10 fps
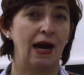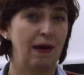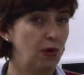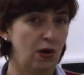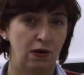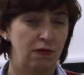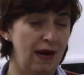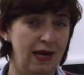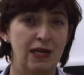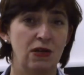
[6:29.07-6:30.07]
I'm
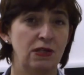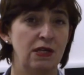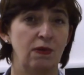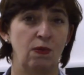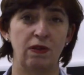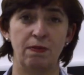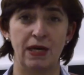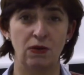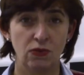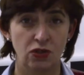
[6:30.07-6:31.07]
already using it with
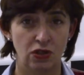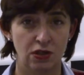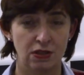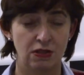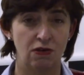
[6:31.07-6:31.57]
my own students